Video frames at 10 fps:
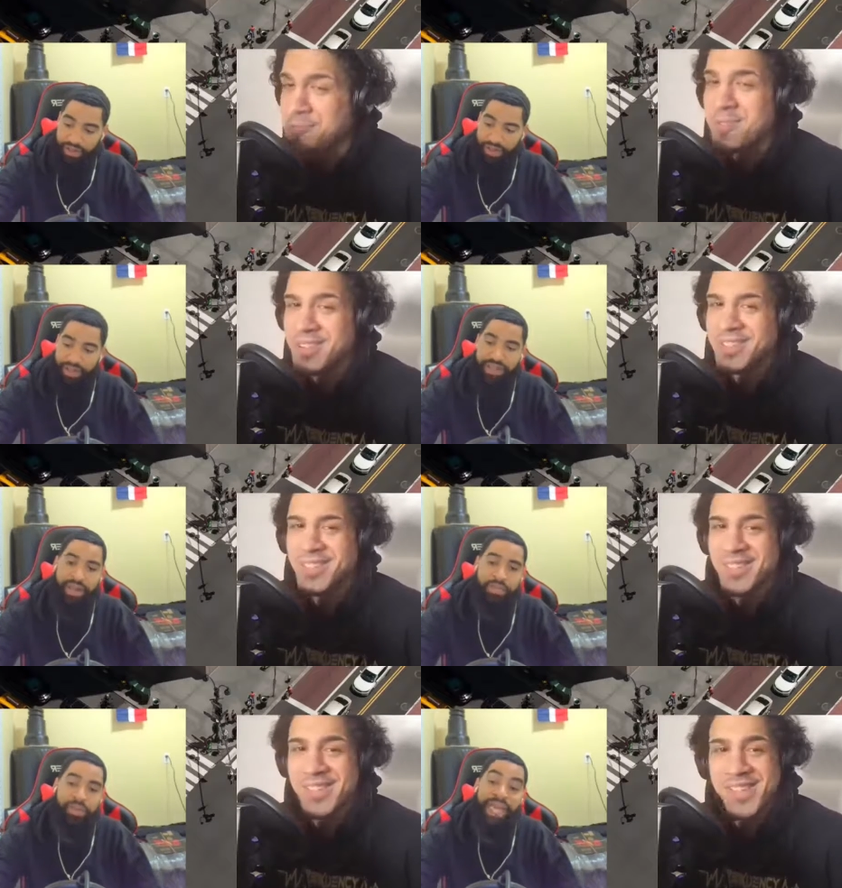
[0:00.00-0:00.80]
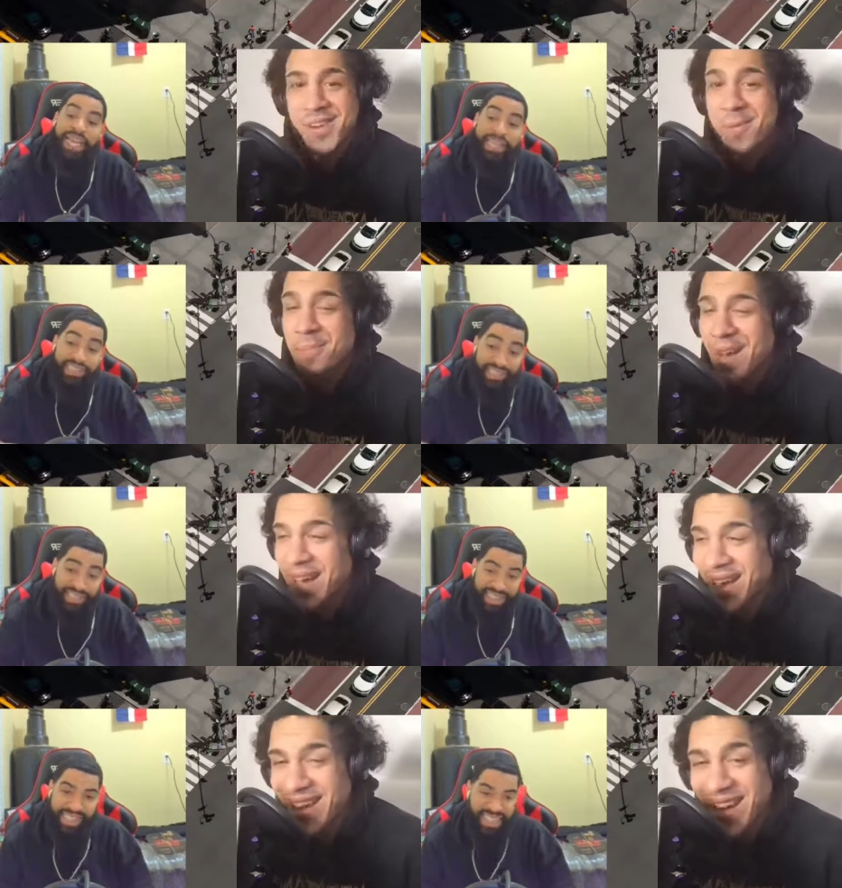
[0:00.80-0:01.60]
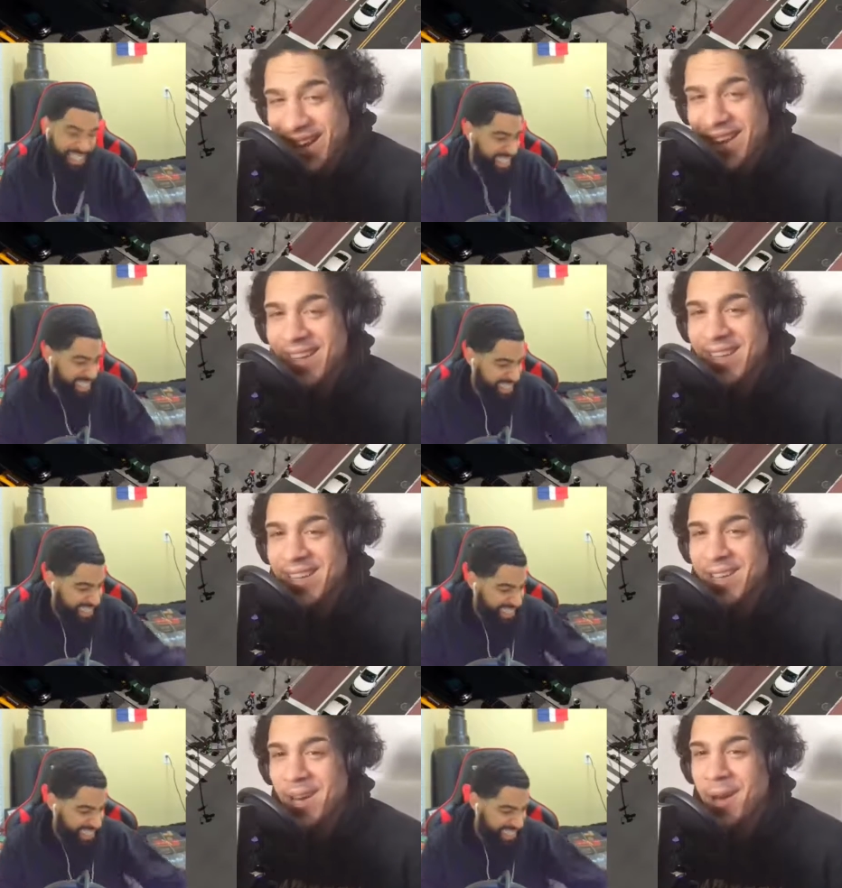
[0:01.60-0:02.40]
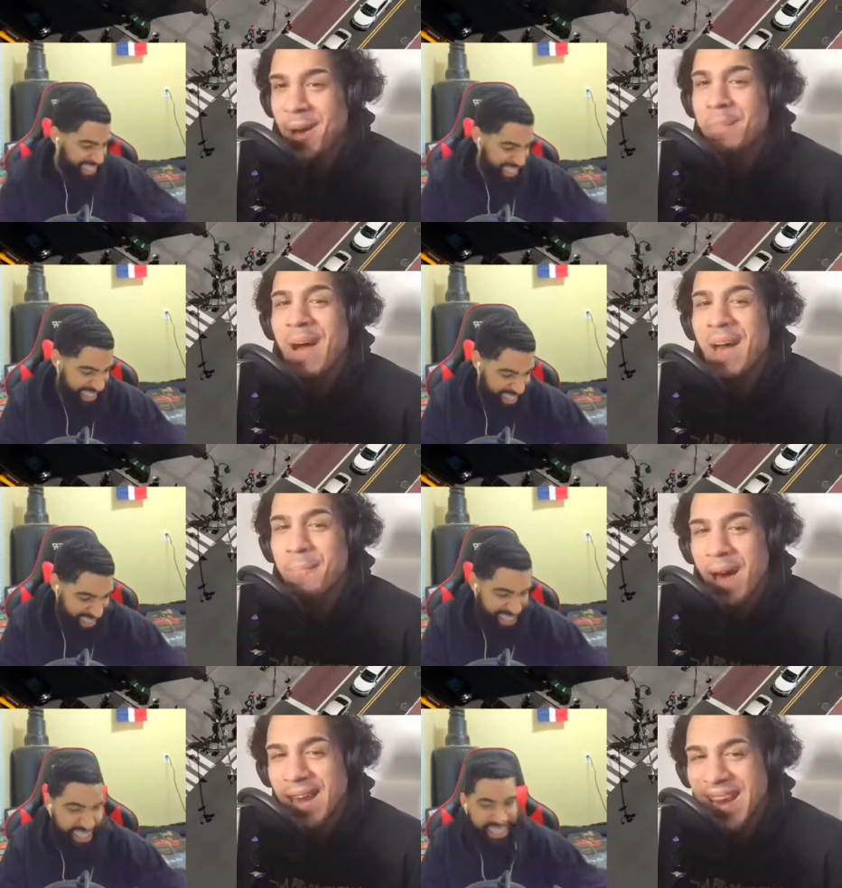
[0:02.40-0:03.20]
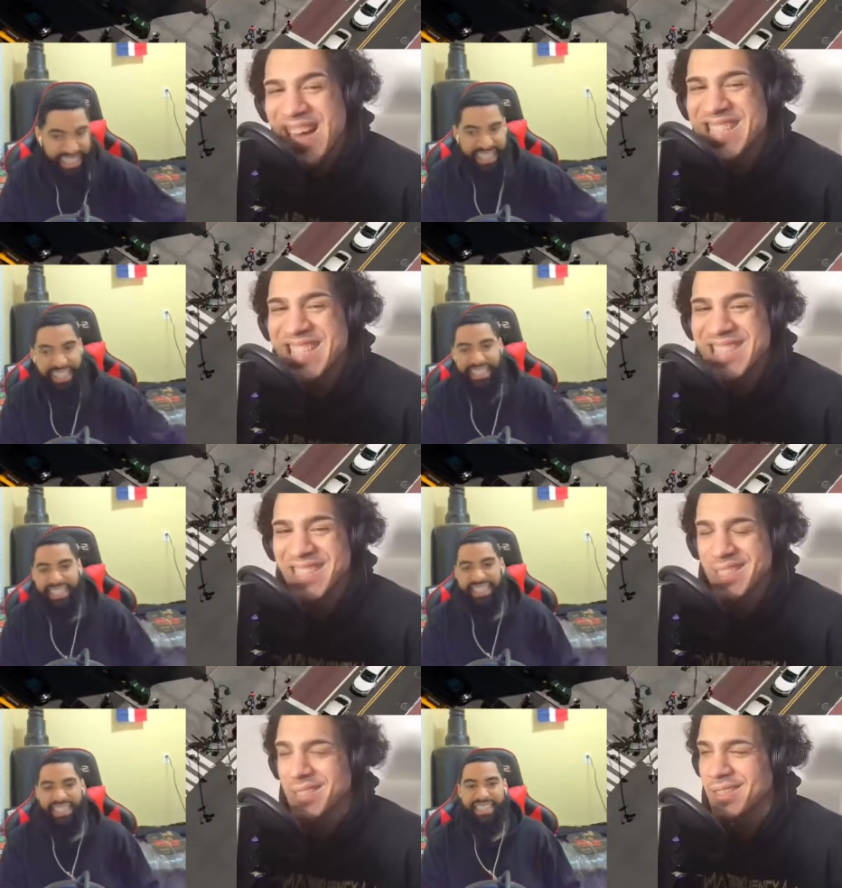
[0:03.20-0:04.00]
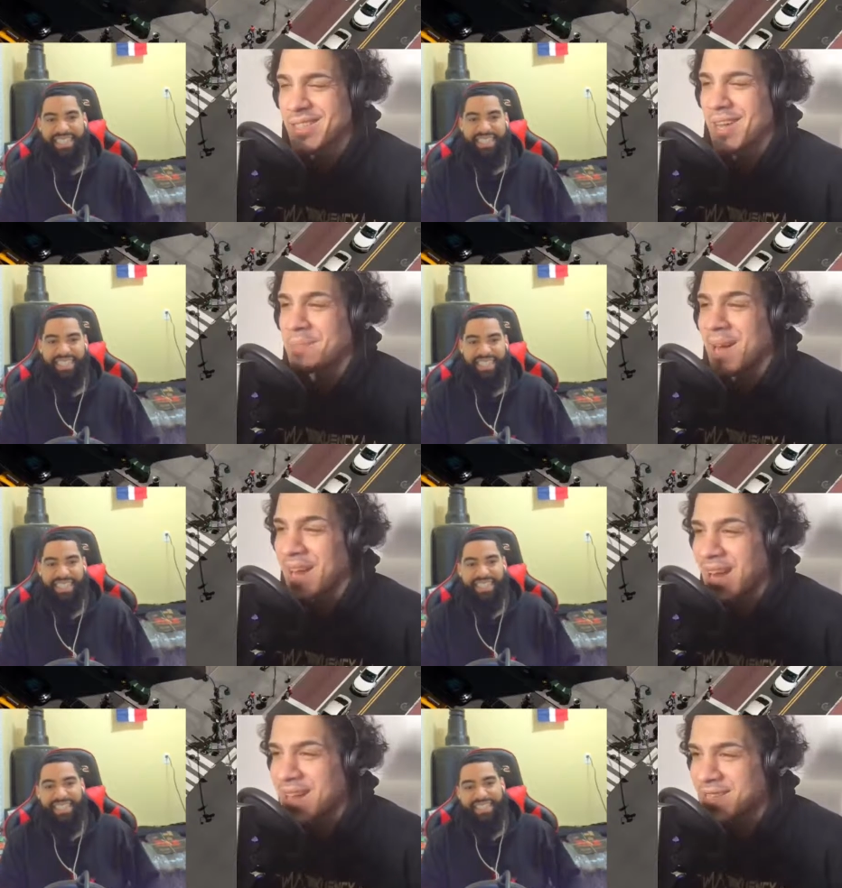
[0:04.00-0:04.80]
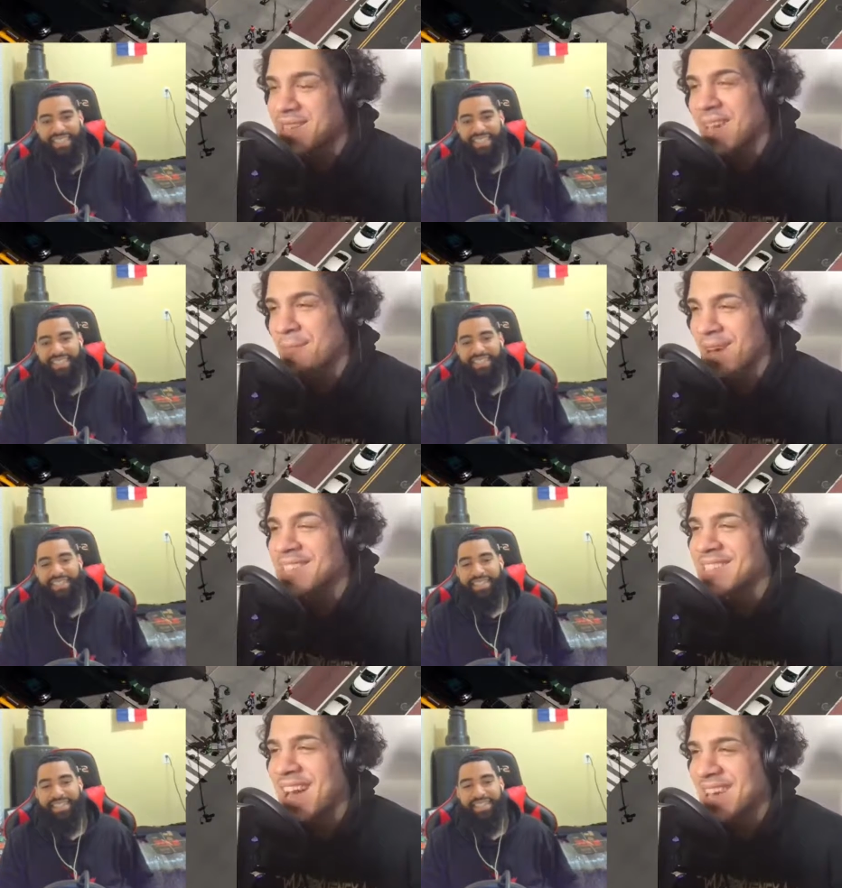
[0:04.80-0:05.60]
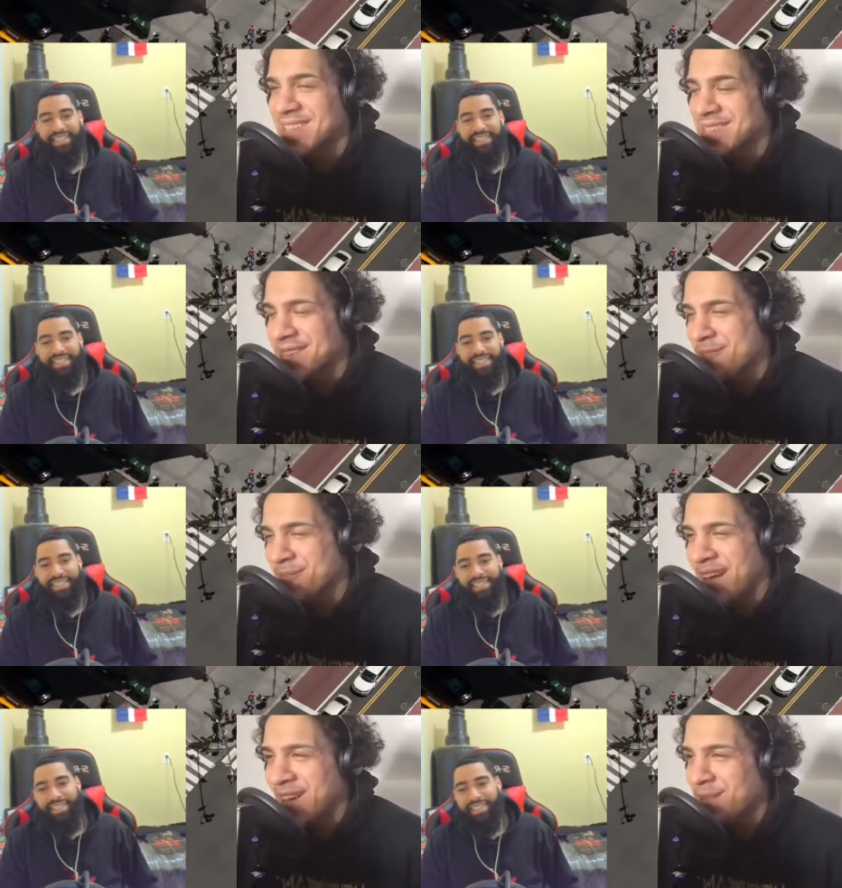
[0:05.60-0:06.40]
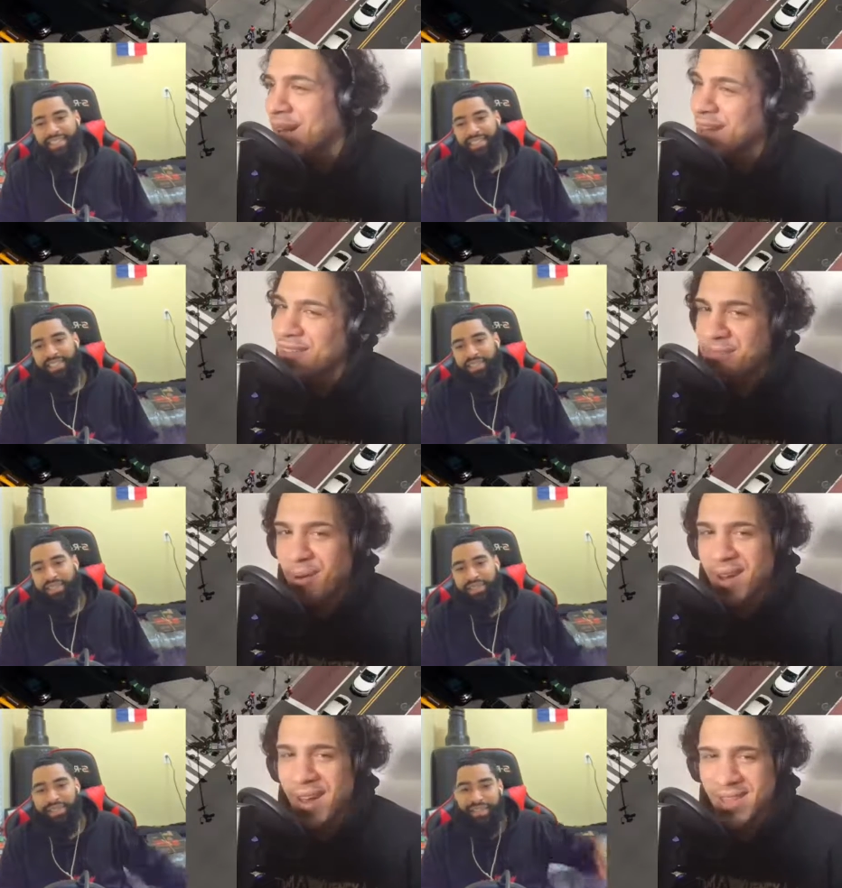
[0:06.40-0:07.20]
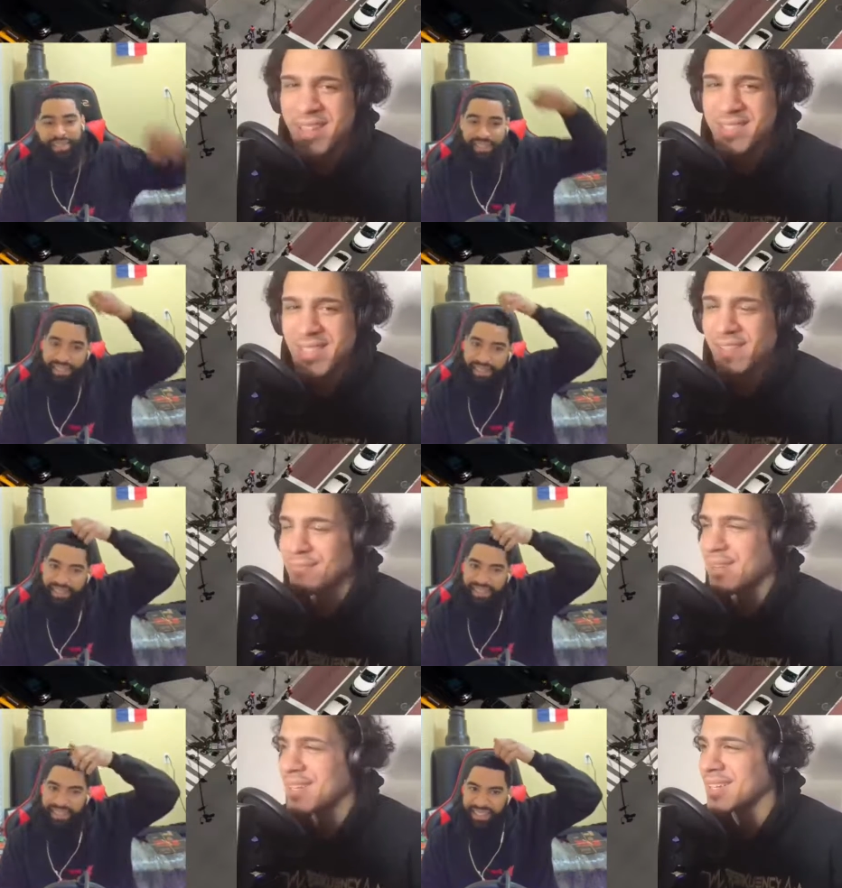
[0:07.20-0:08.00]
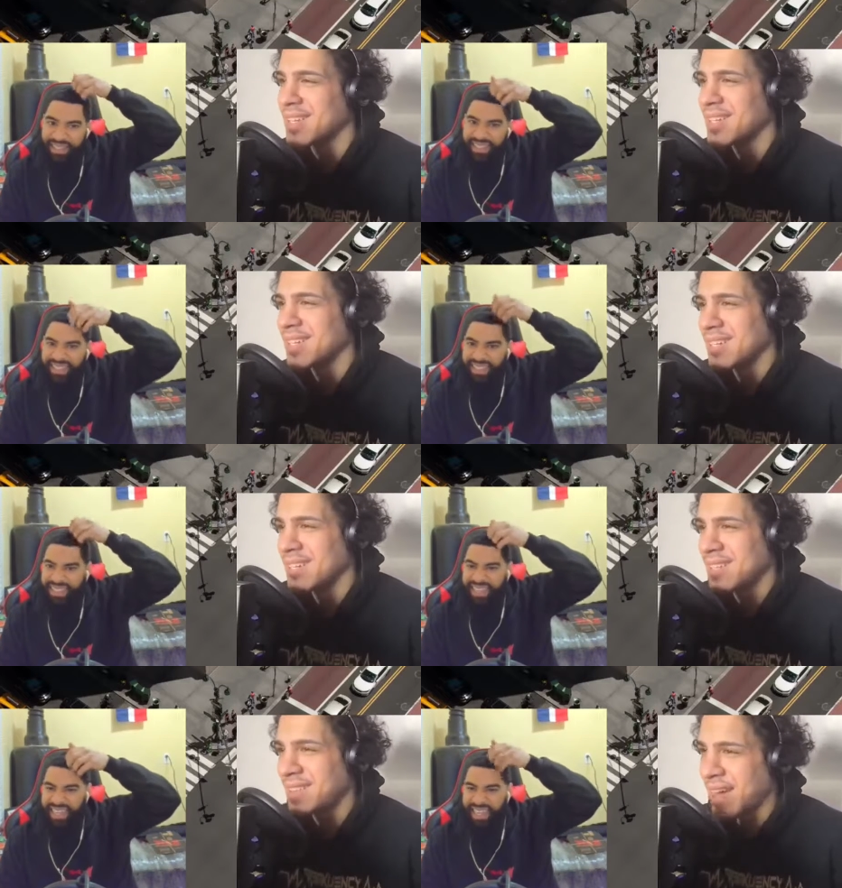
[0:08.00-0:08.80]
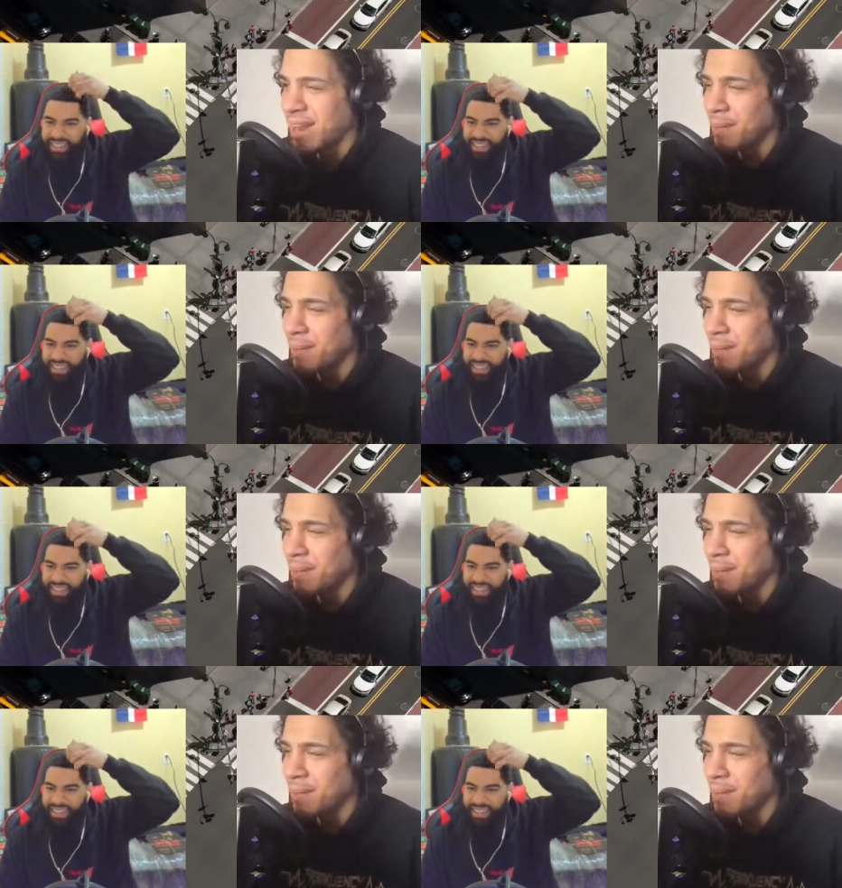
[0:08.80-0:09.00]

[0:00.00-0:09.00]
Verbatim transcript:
Speaker 1: to one. Please. But analytically, my my logic, my logic and my science and my my left brain. I think it's the left brain. The left. That